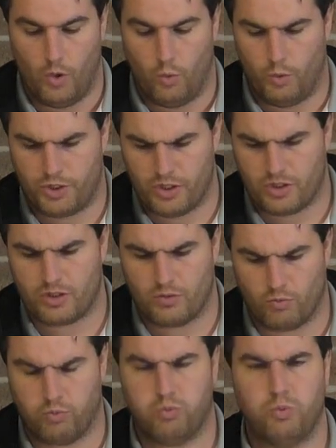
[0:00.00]
were just
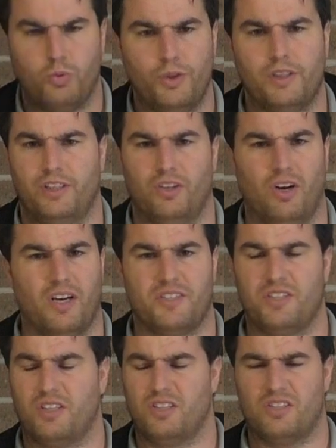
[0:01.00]
really
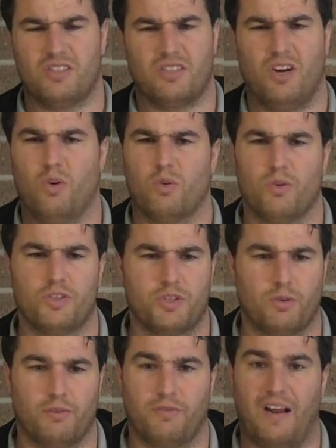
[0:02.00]
nice. You could just hold on
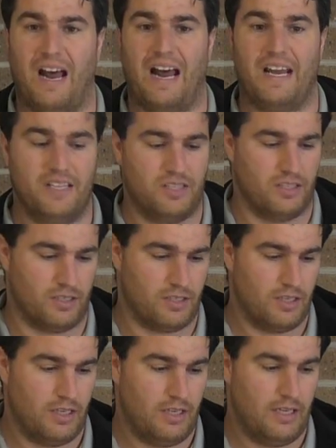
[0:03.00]
to it for ages.